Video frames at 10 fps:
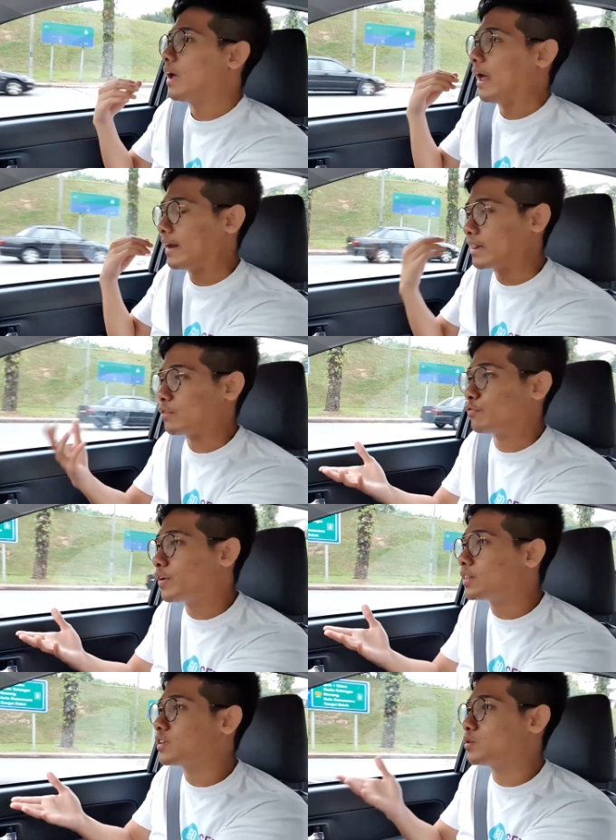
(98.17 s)
And at the
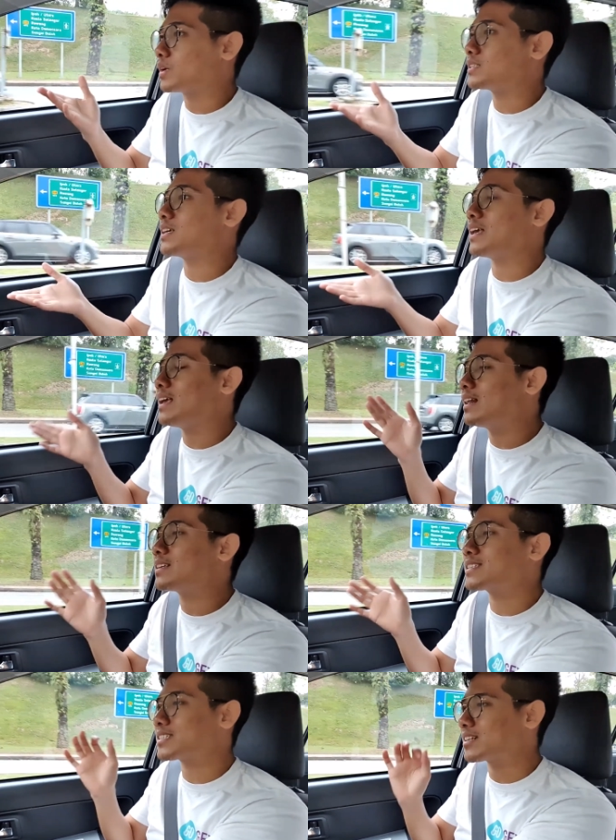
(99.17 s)
front you can see it is
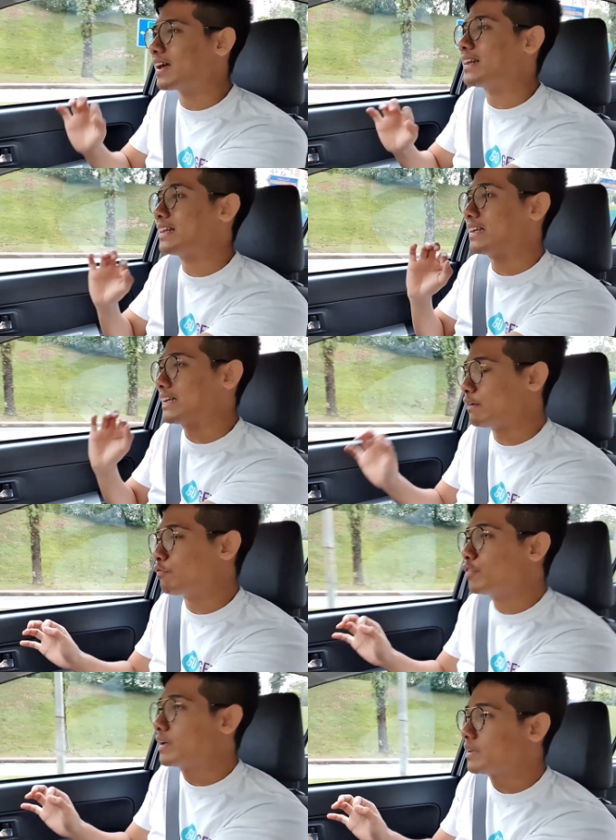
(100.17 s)
slightly
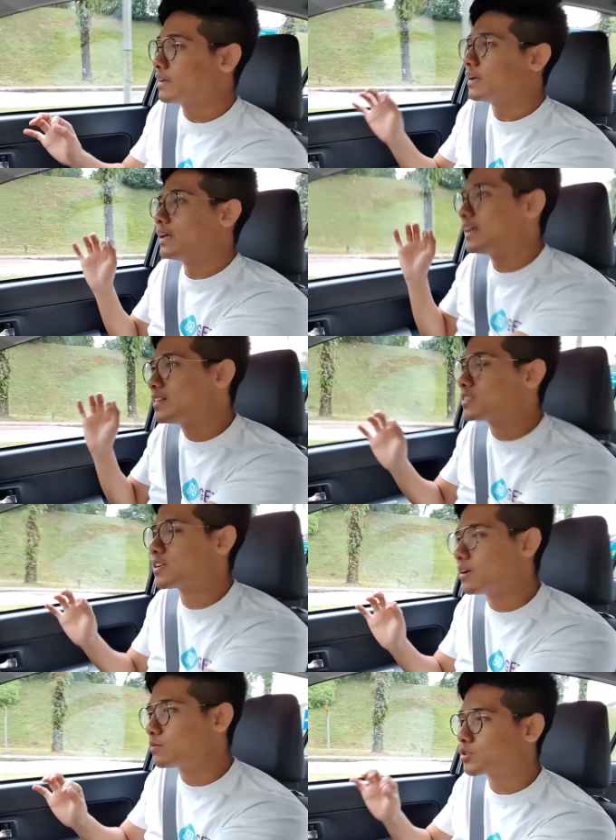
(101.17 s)
different in
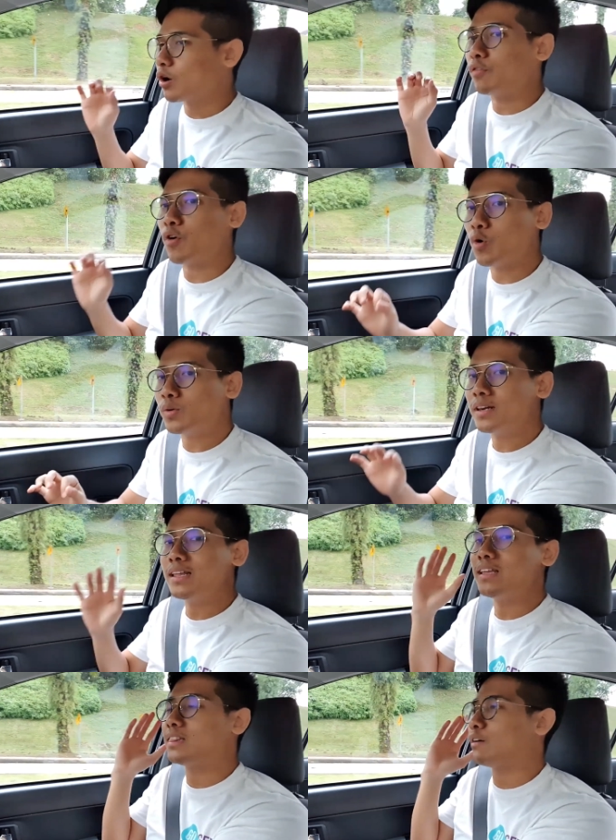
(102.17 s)
terms of
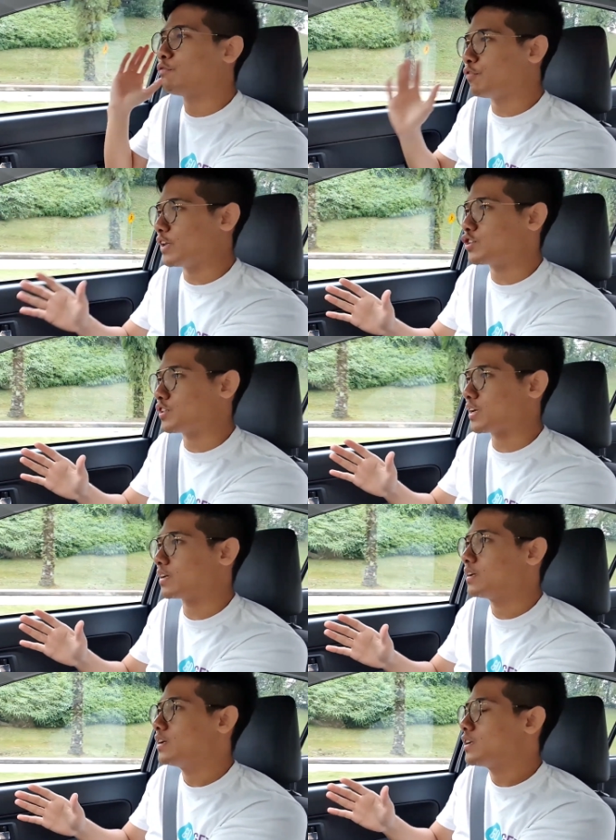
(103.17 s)
only the
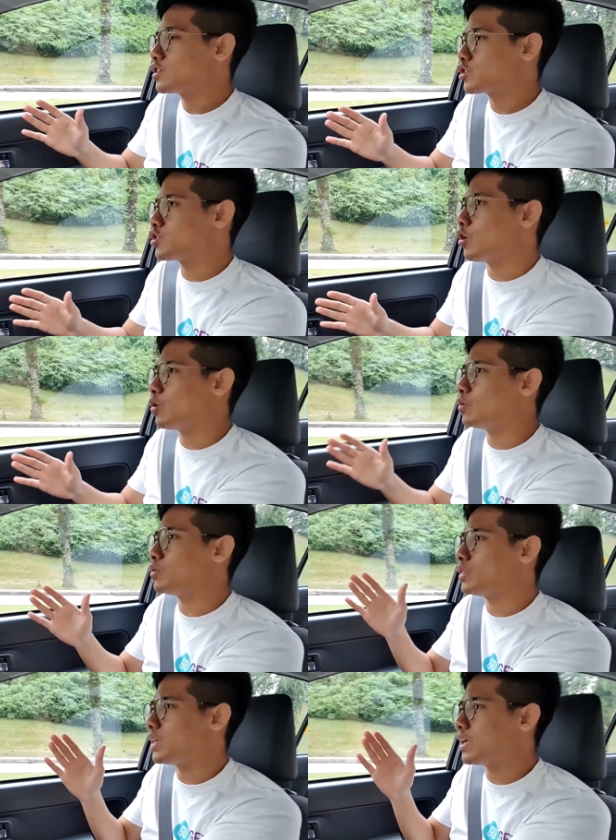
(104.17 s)
finishing. So
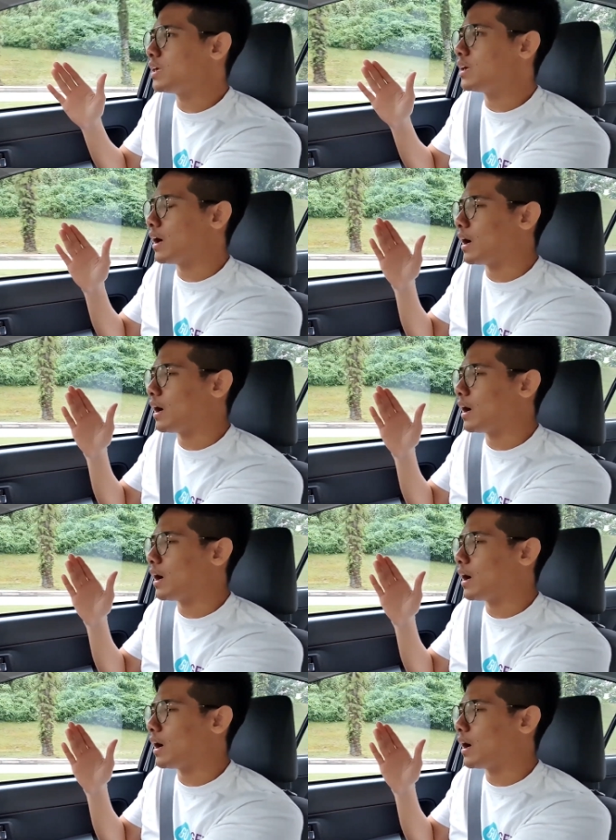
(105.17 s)
the